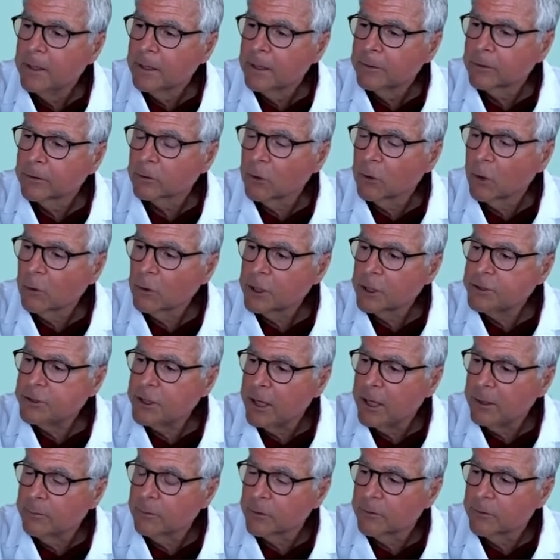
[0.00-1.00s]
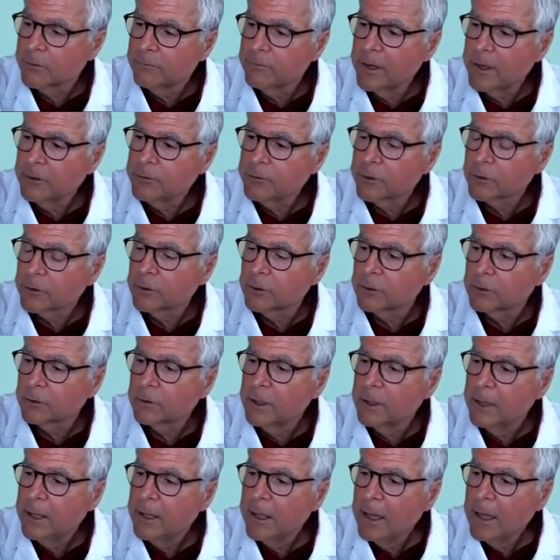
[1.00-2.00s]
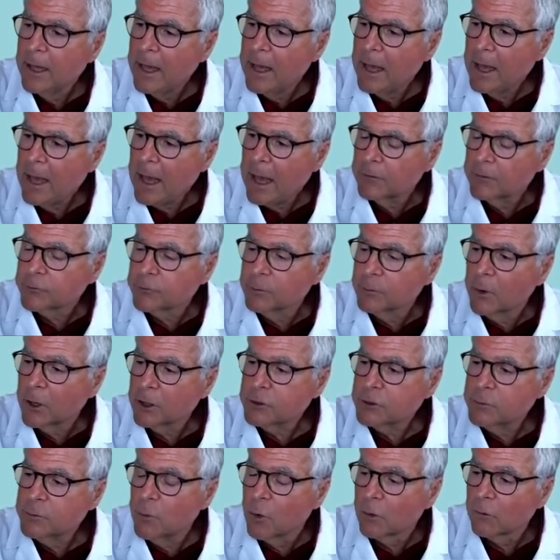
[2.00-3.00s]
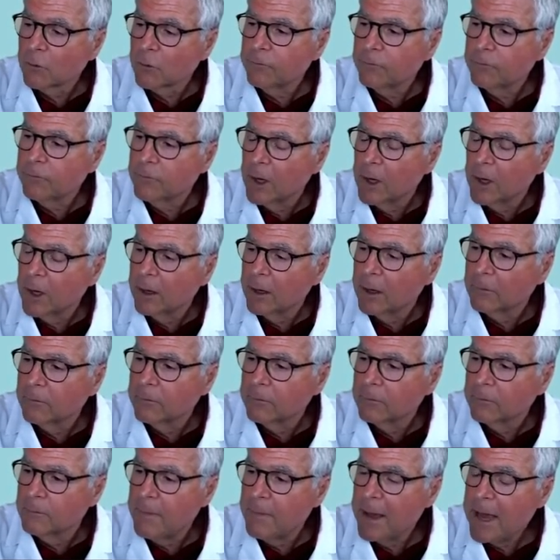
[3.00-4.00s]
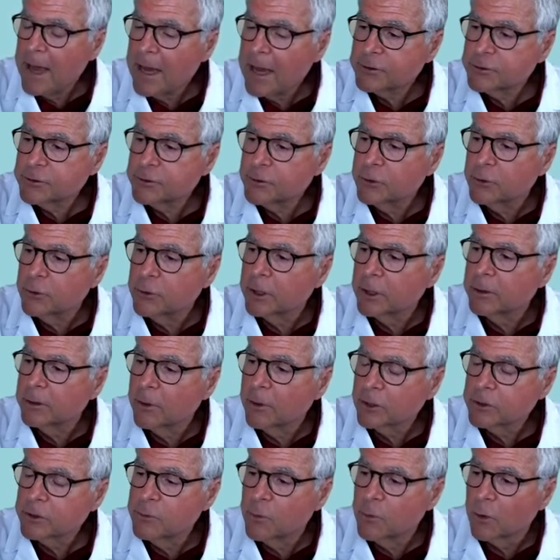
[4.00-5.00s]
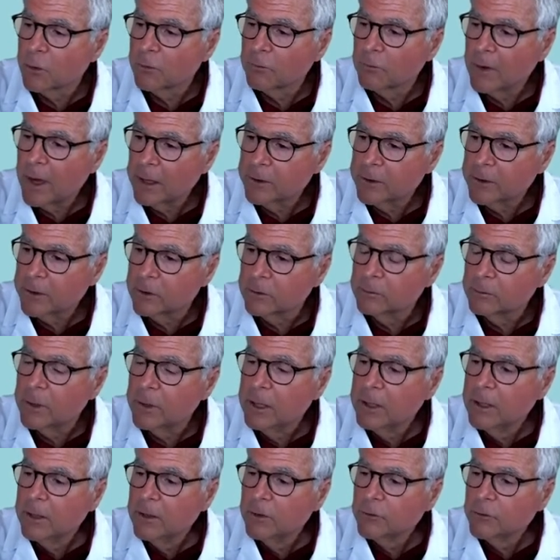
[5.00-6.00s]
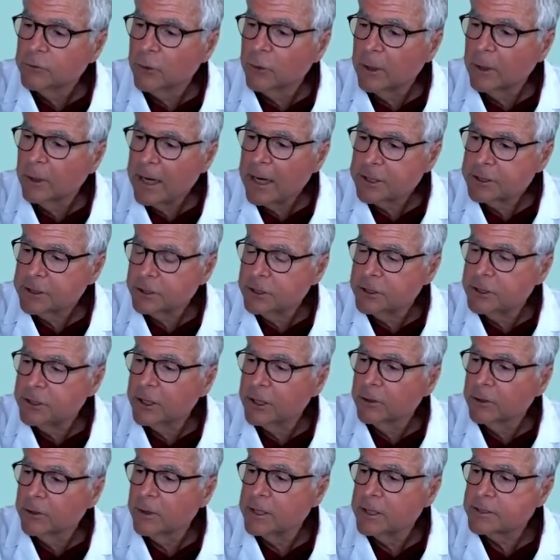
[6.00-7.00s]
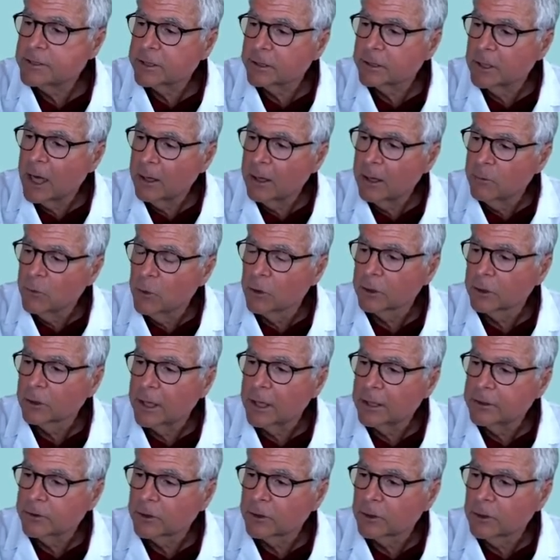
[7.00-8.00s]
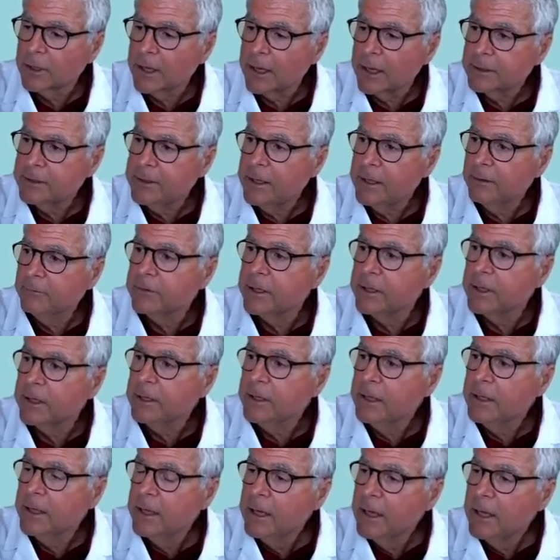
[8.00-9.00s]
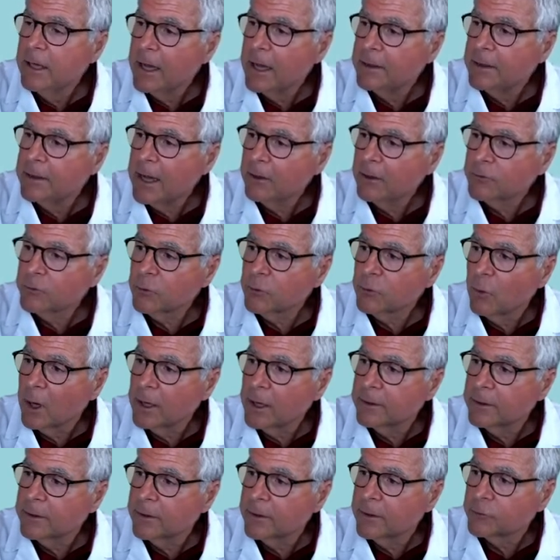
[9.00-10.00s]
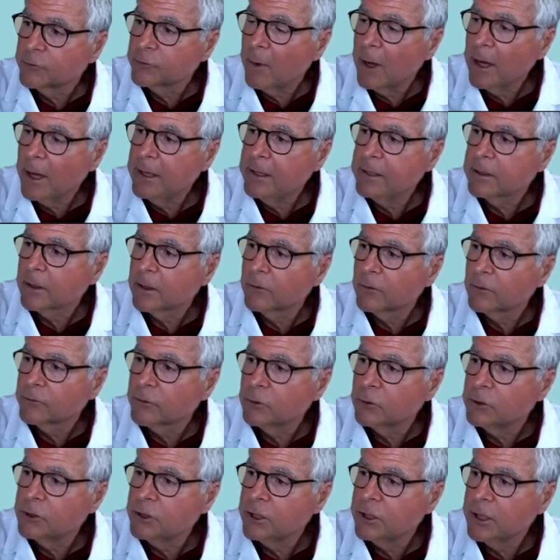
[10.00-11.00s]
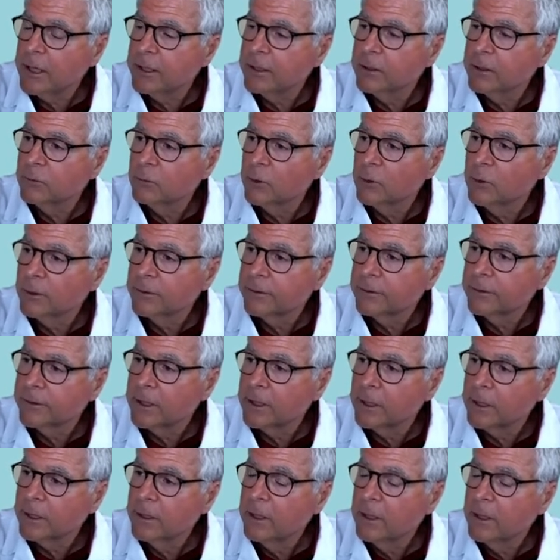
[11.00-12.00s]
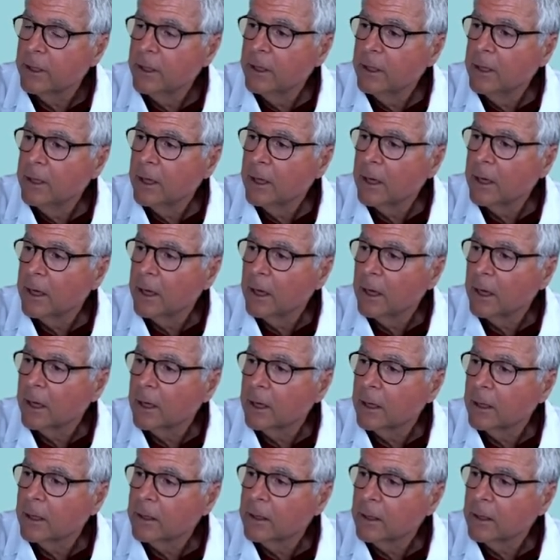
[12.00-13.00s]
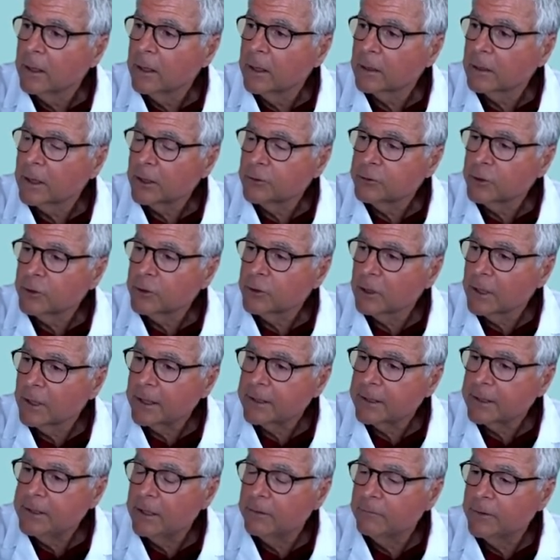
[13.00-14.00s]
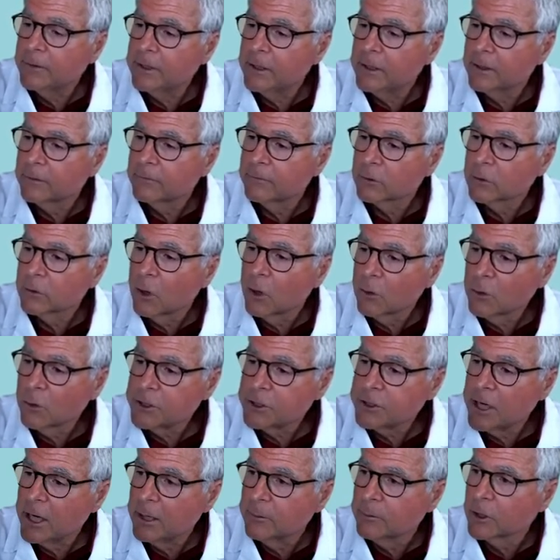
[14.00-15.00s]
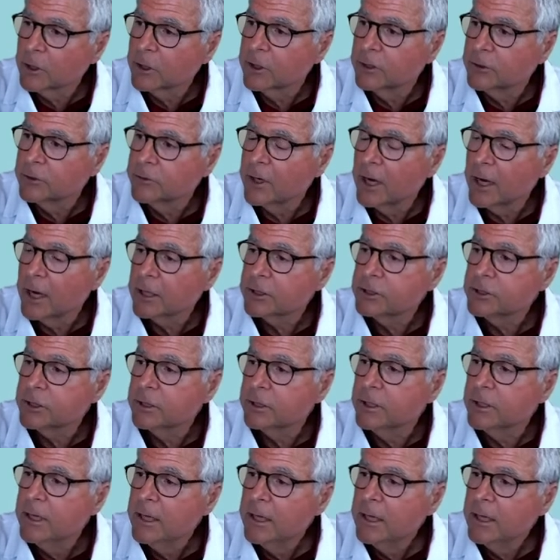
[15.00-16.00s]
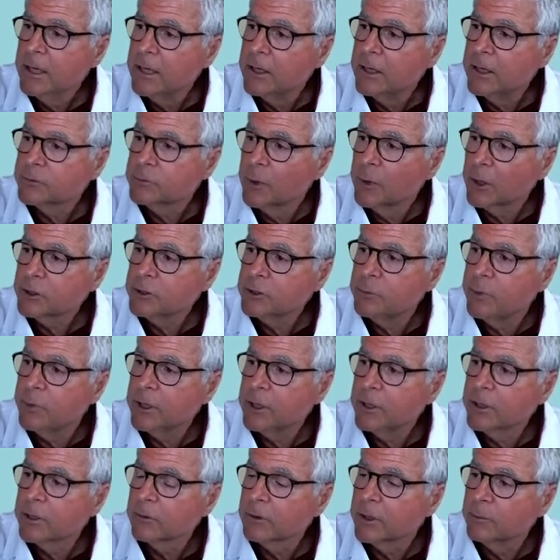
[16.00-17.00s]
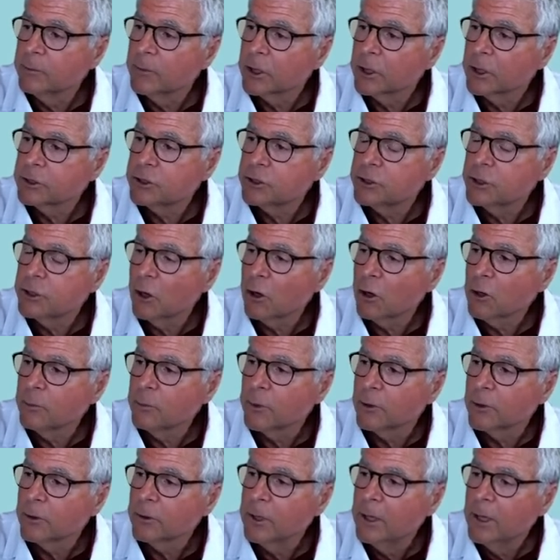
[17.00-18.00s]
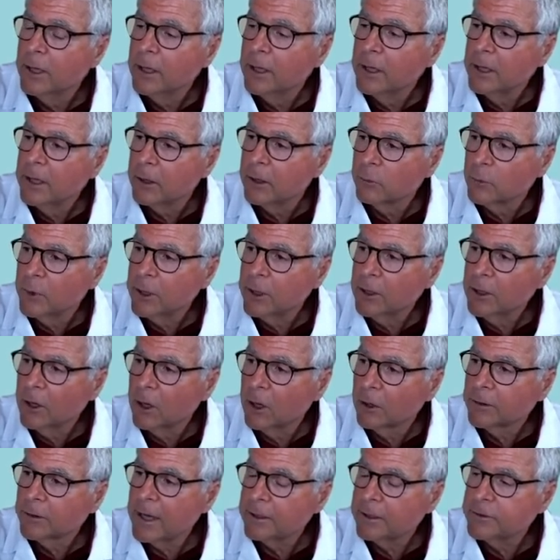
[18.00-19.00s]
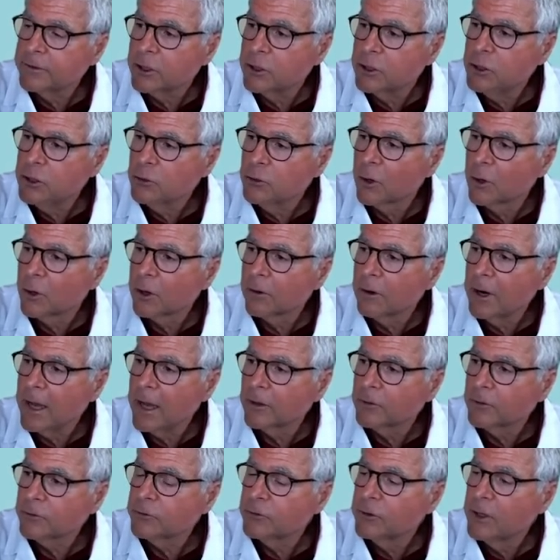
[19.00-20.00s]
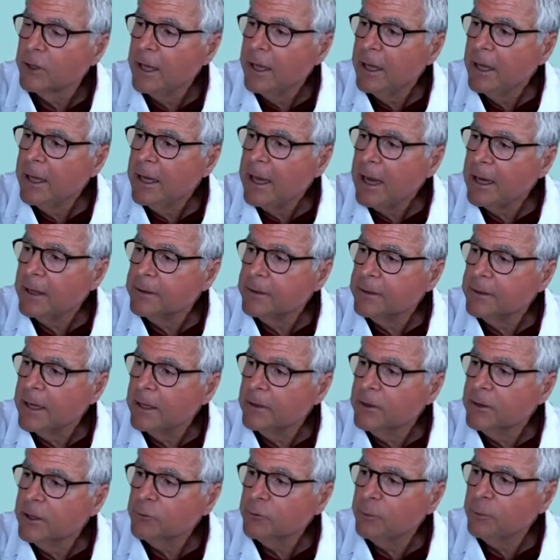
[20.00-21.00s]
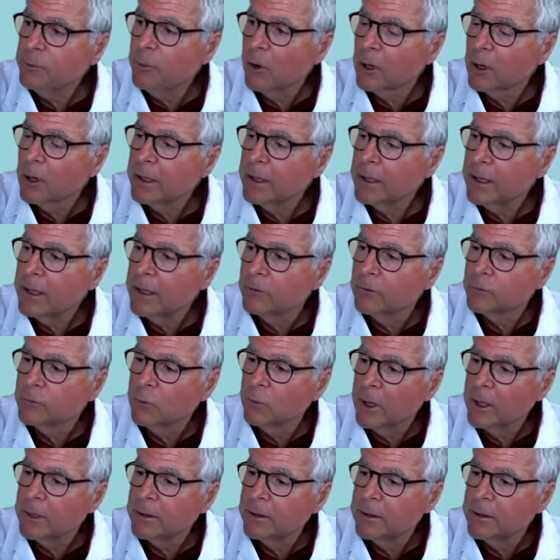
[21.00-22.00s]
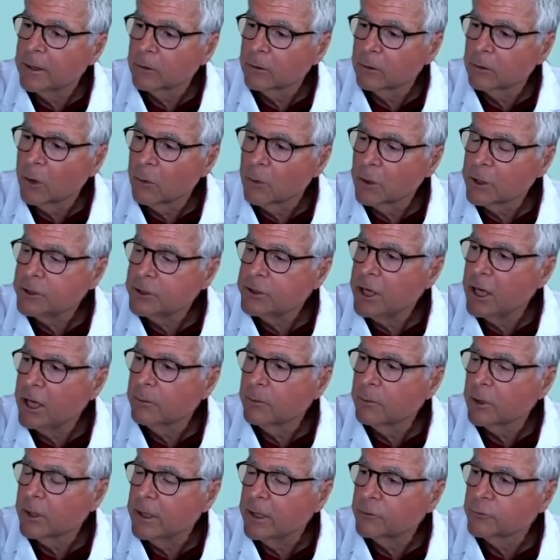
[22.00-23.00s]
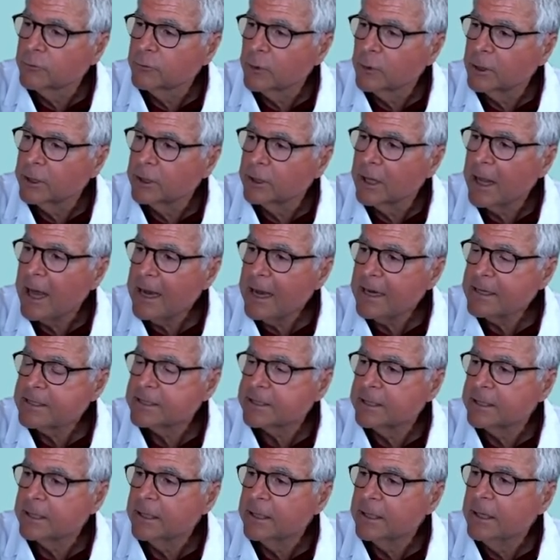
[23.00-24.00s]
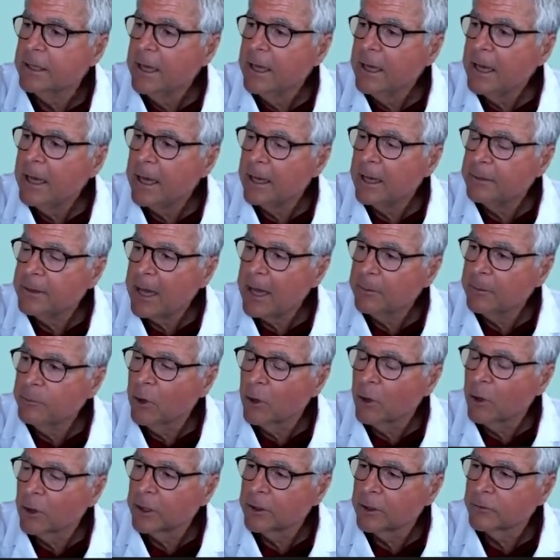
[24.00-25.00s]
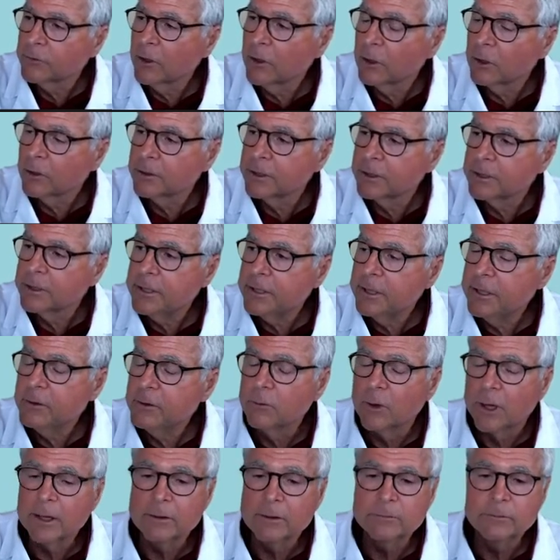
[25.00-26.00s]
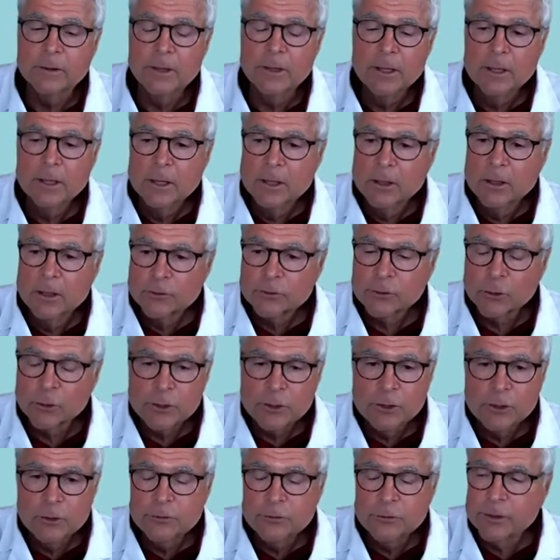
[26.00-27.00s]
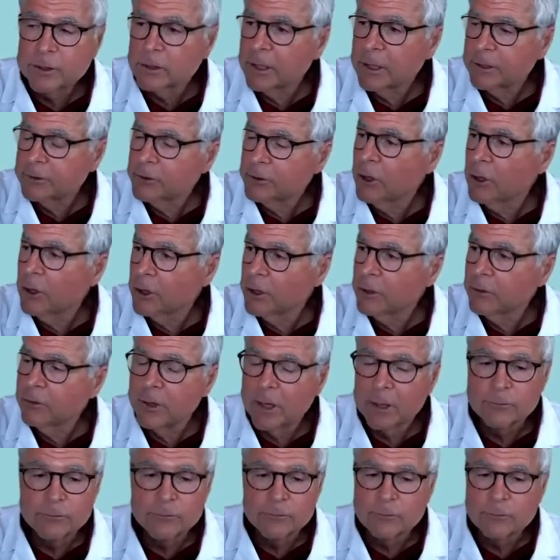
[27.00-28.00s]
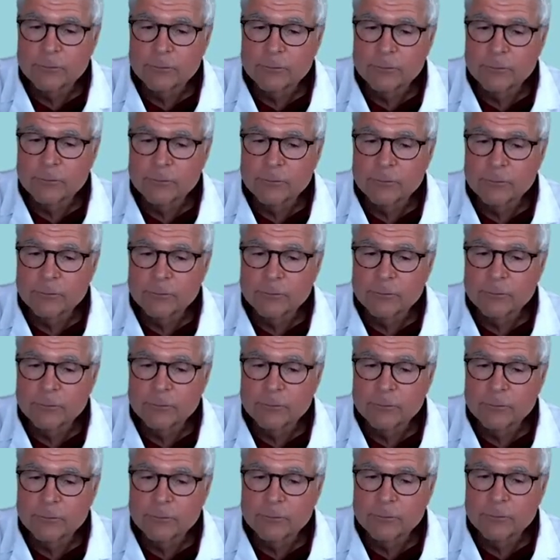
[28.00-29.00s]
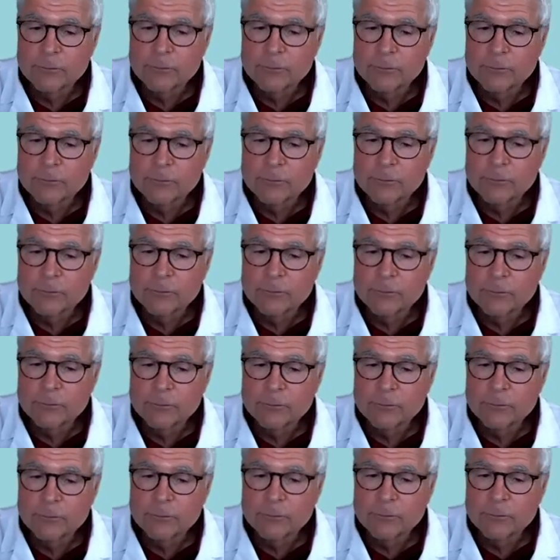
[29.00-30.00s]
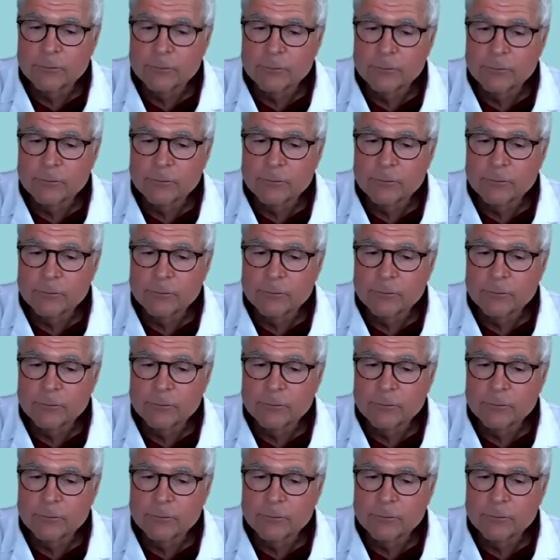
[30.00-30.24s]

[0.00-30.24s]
The lower chamber, the ventricle, has much more uh, mass to it, much more volume. So it actually generates a lot more electrical activity. And that's why the spike associated with the uh, electrical activity of the lower chamber contraction is much bigger and much sharper. And we call that the QRS. And then this part is when the lower chamber is relaxing and that part is called the T wave. So we use the electrocardiogram for a lot of things in cardiology.